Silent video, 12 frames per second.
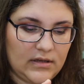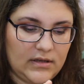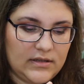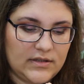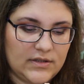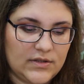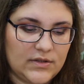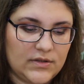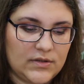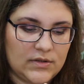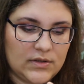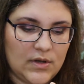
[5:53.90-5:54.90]
It's
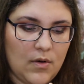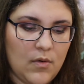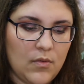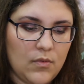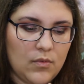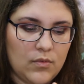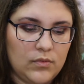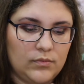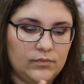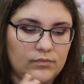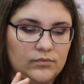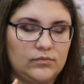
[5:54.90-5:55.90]
so
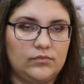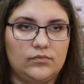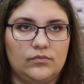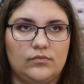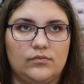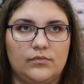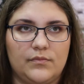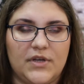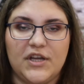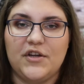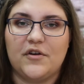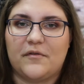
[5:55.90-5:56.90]

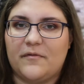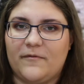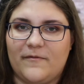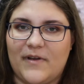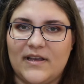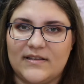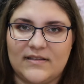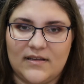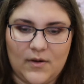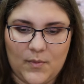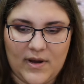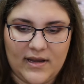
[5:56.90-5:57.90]
in your face in
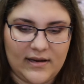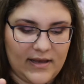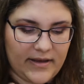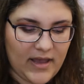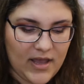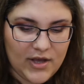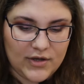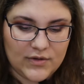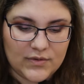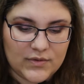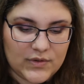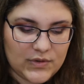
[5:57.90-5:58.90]
a way, like
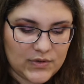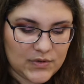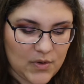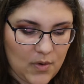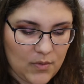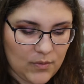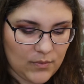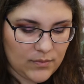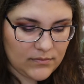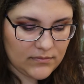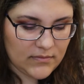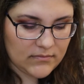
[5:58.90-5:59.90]
so
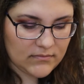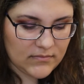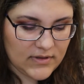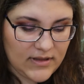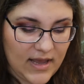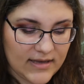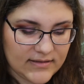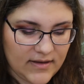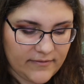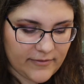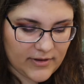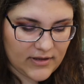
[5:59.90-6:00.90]
it has
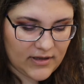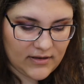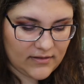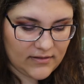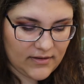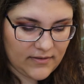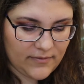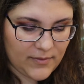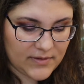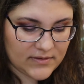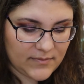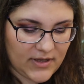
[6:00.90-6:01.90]
everything, if you
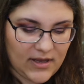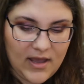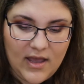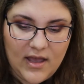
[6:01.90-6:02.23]
ask me.